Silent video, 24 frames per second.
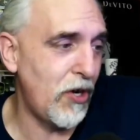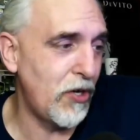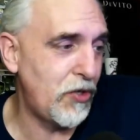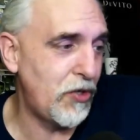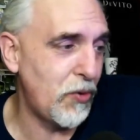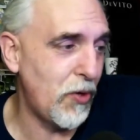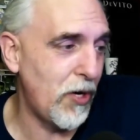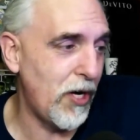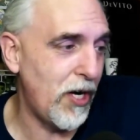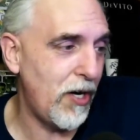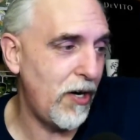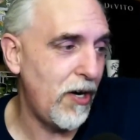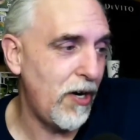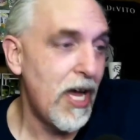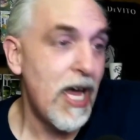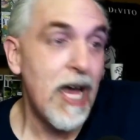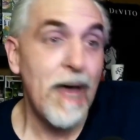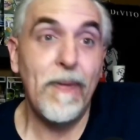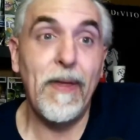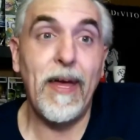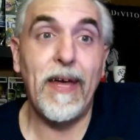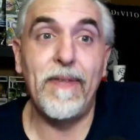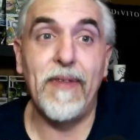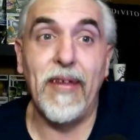told you where
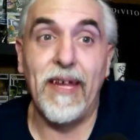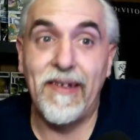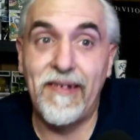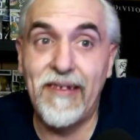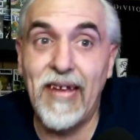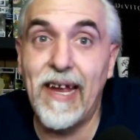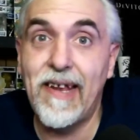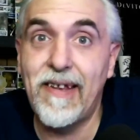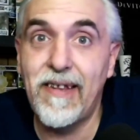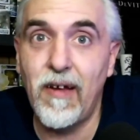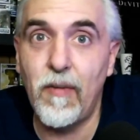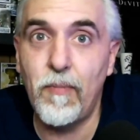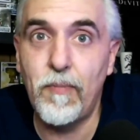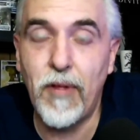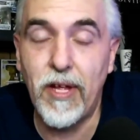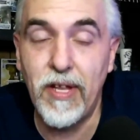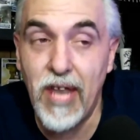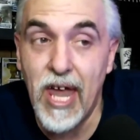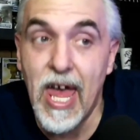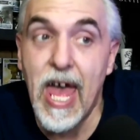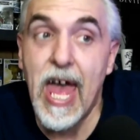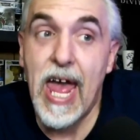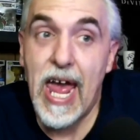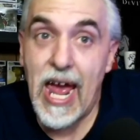they say
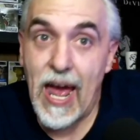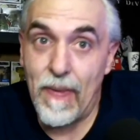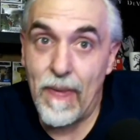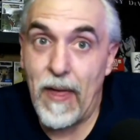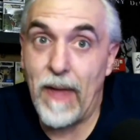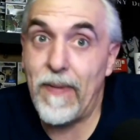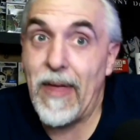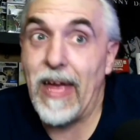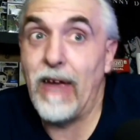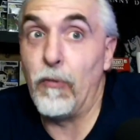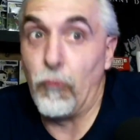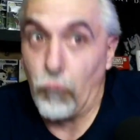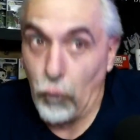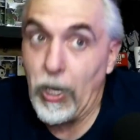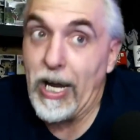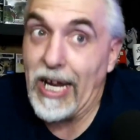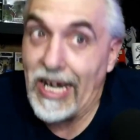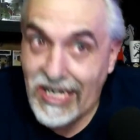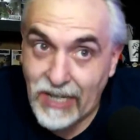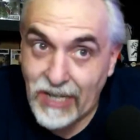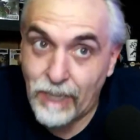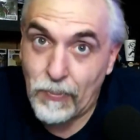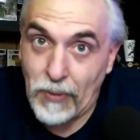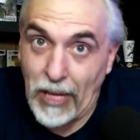something, and then they
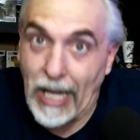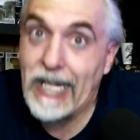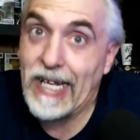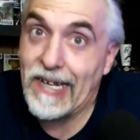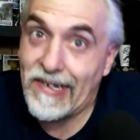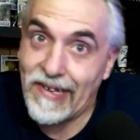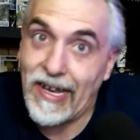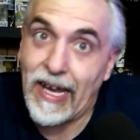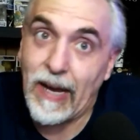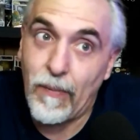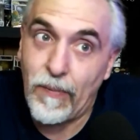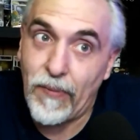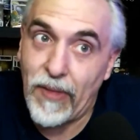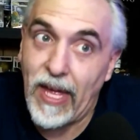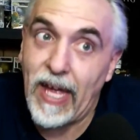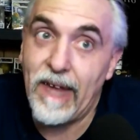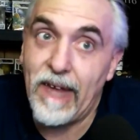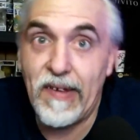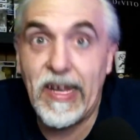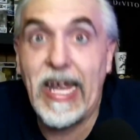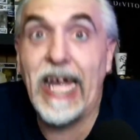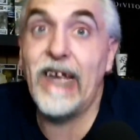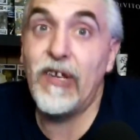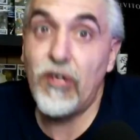re-explain the same
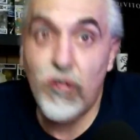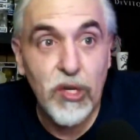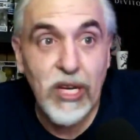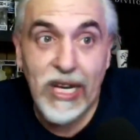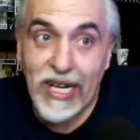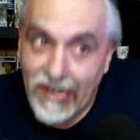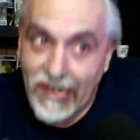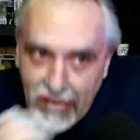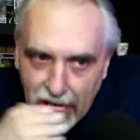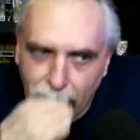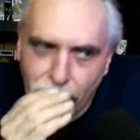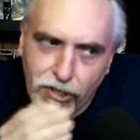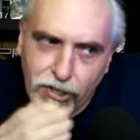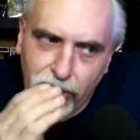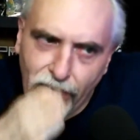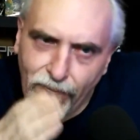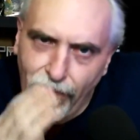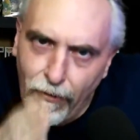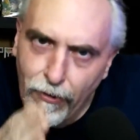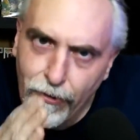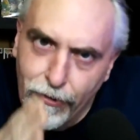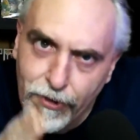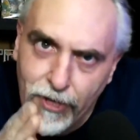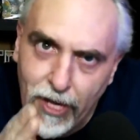thing in case you didn't catch it
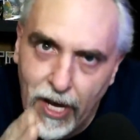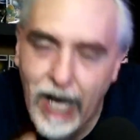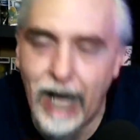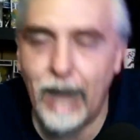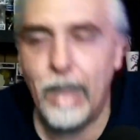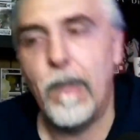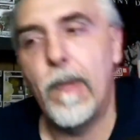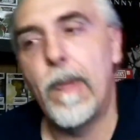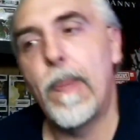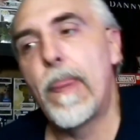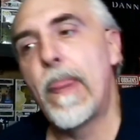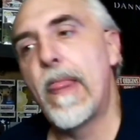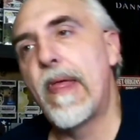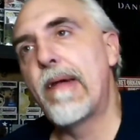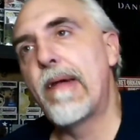the first time.